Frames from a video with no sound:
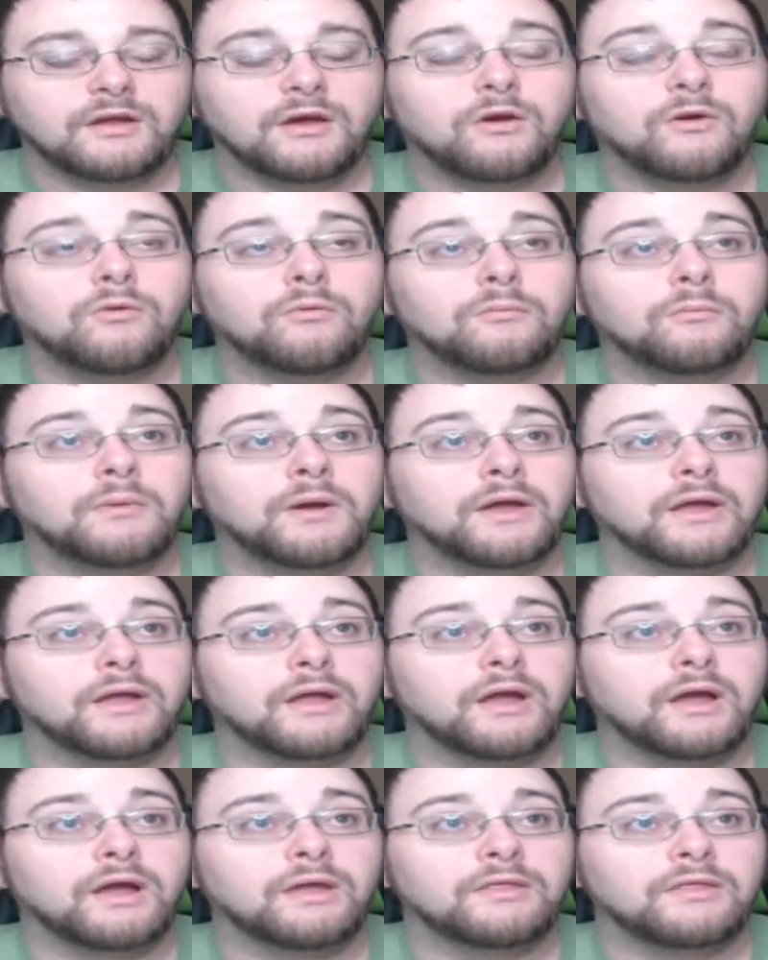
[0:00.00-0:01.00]
Oh my
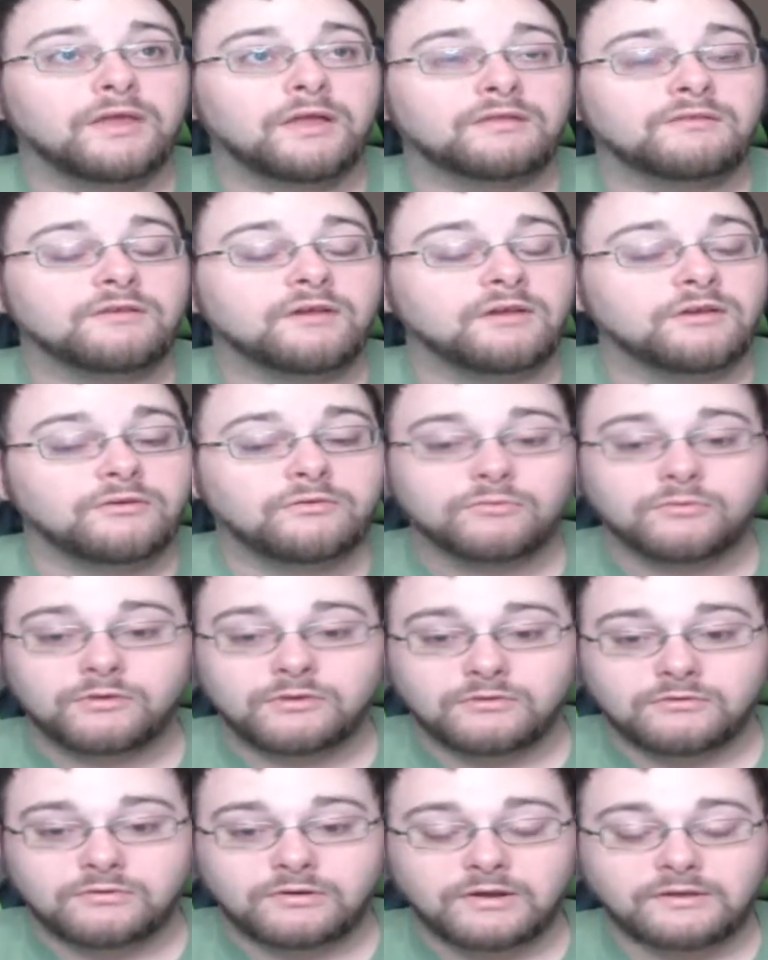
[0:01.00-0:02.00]
god, that's how you
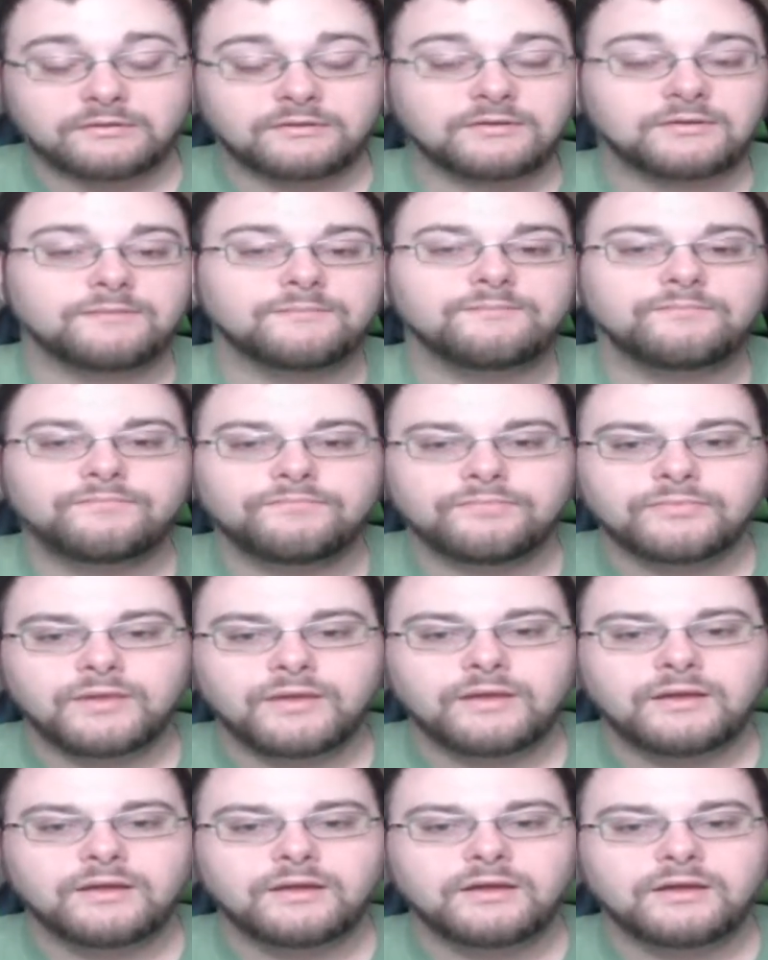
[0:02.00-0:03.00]
redirect it.
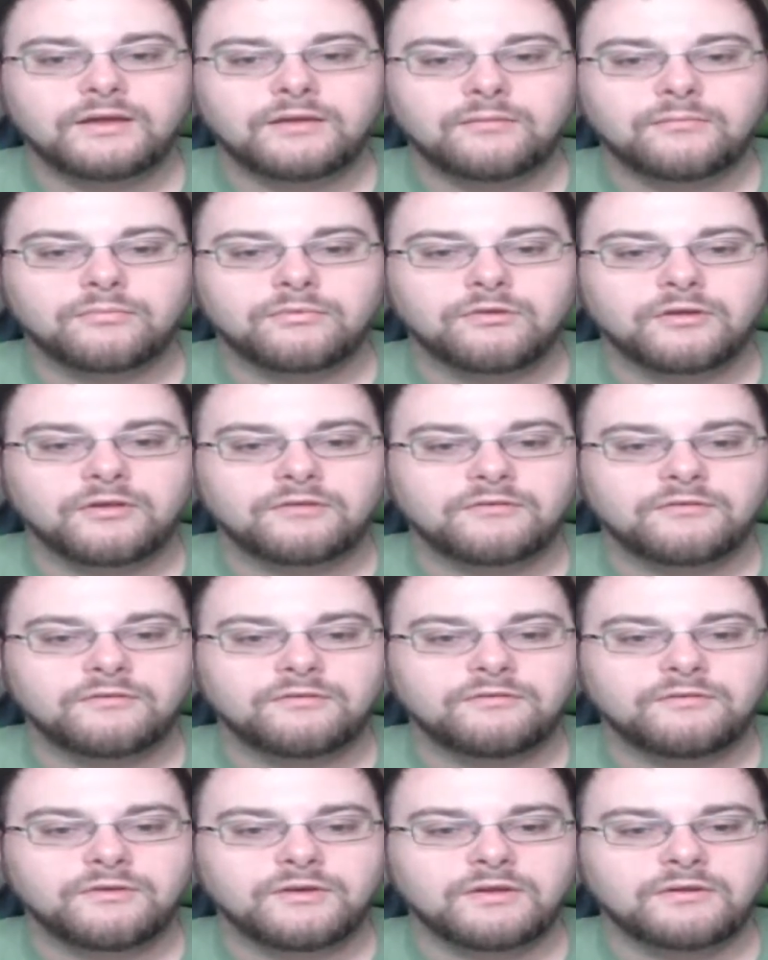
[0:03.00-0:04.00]
An impressive
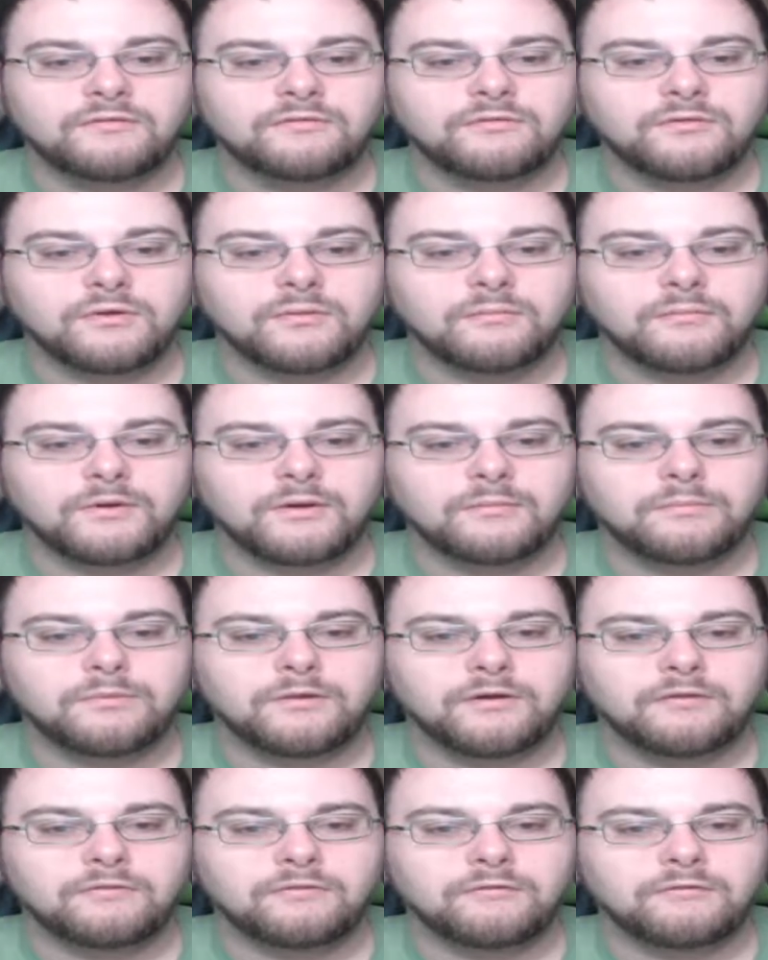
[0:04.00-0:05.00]
feat for a mere
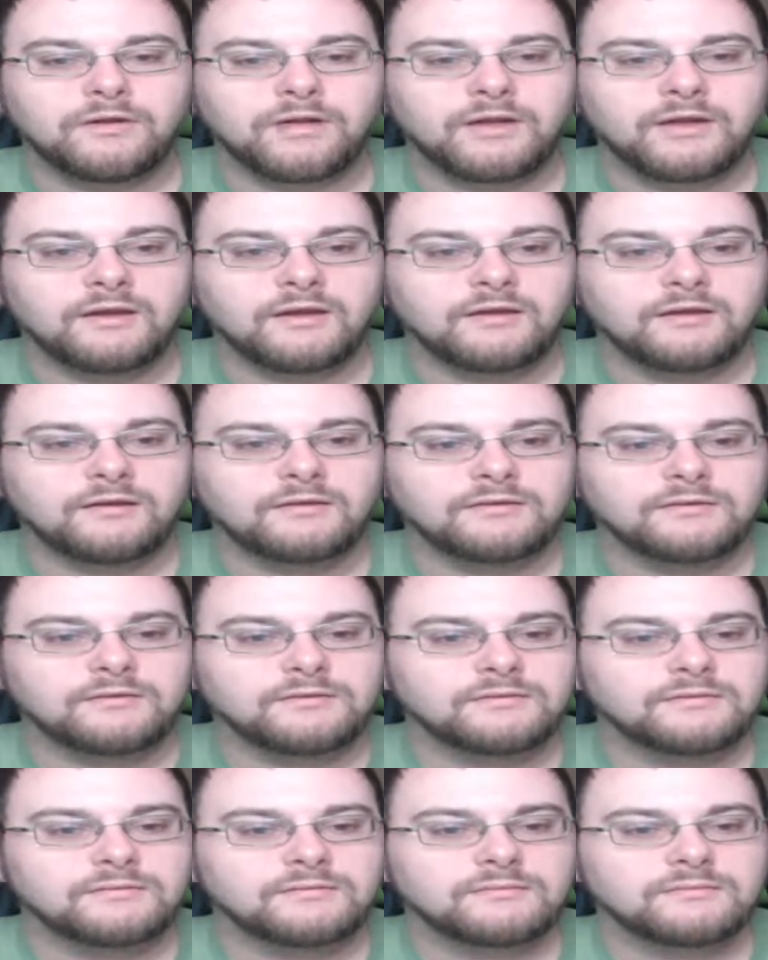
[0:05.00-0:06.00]
puff of air.
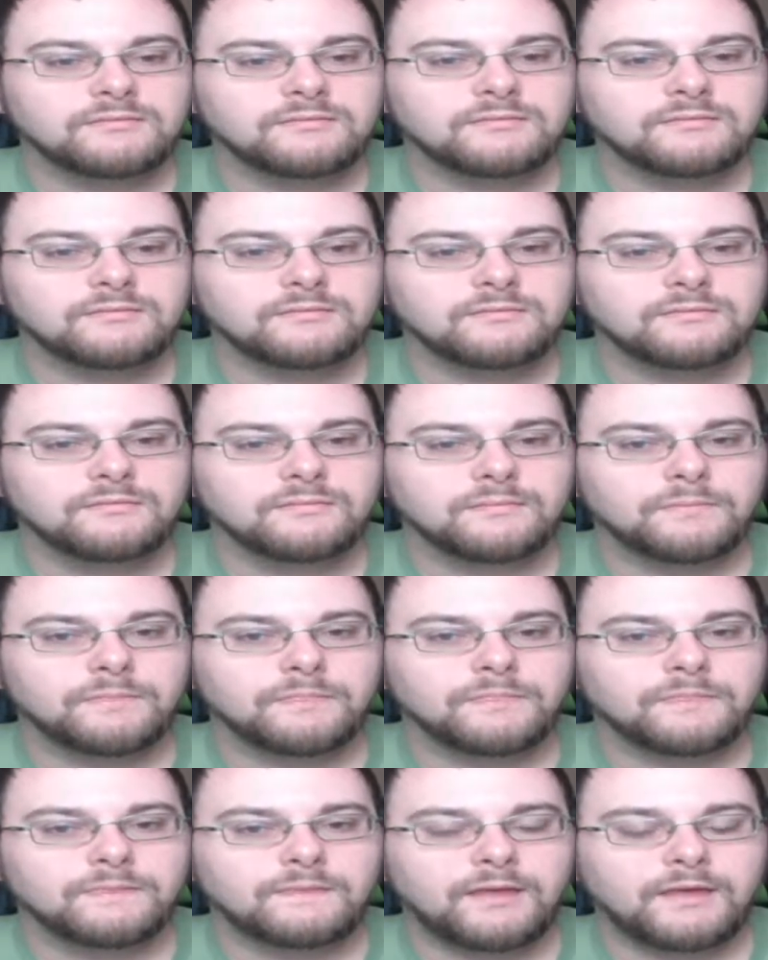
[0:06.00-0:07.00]

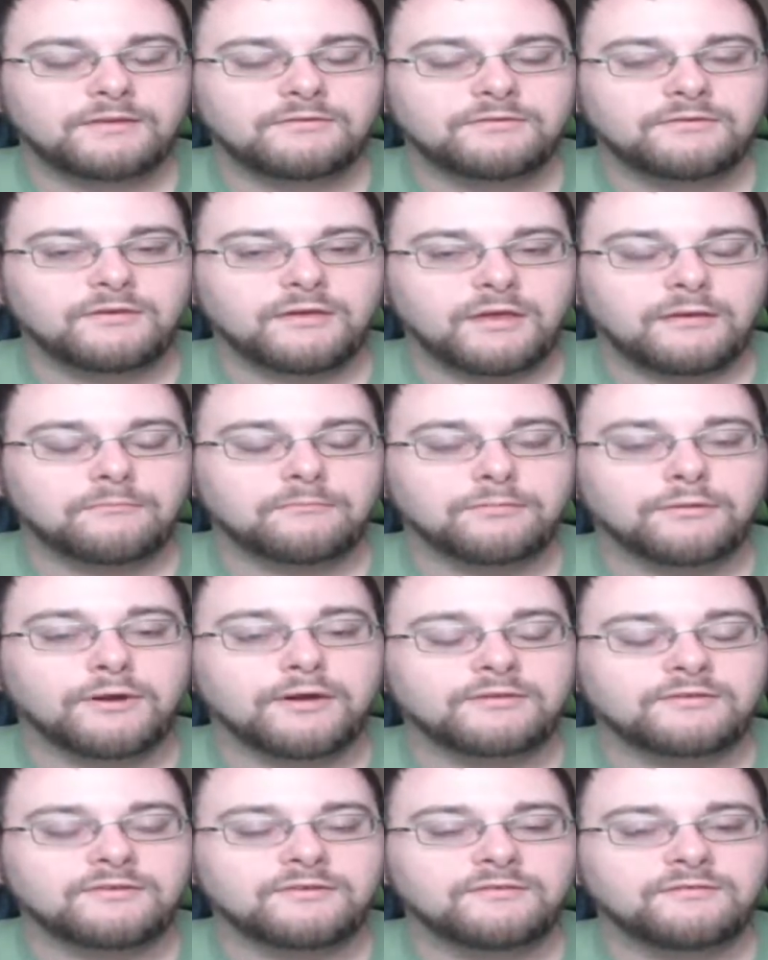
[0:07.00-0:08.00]
That's
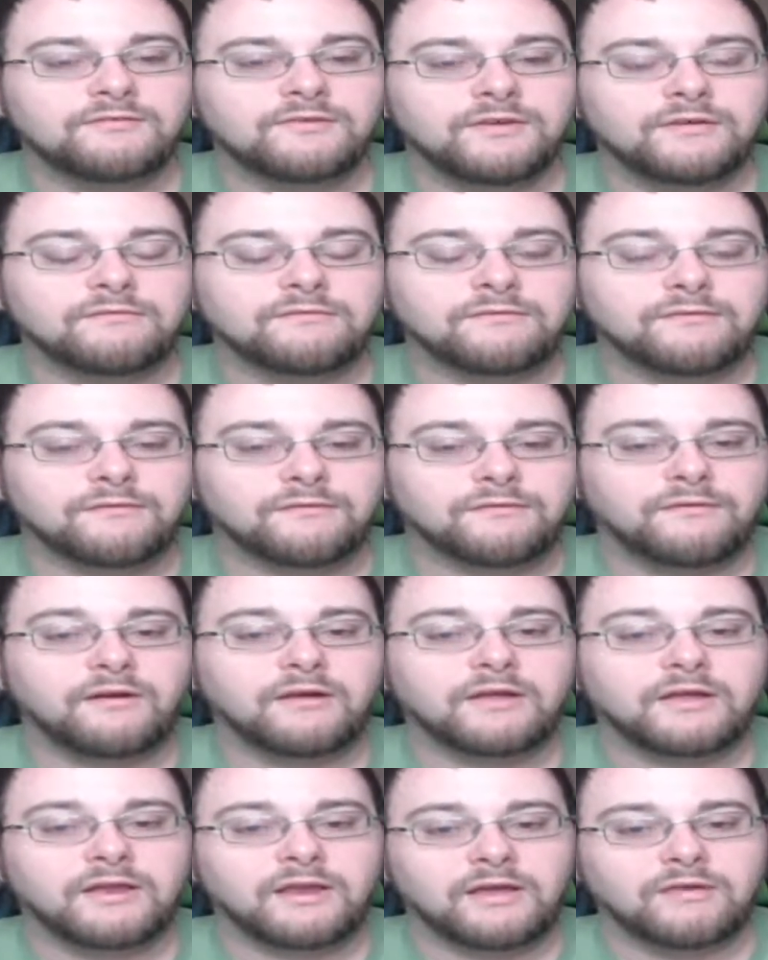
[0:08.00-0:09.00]
impressive feat for
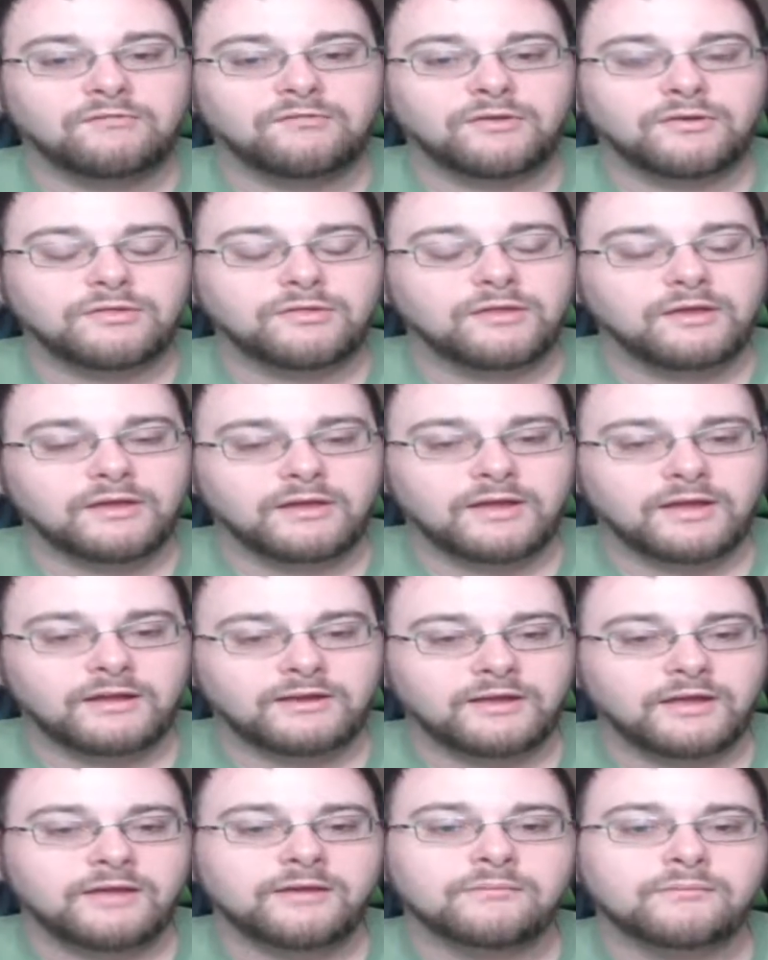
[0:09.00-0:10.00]
fucking everything,
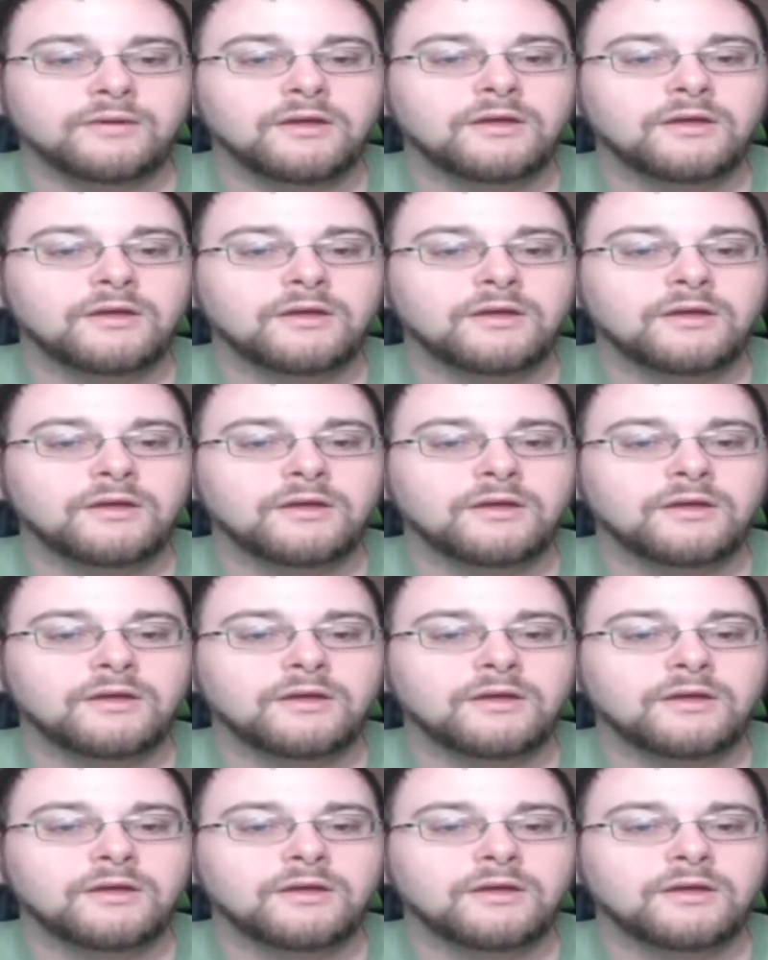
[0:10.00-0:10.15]
goddamn.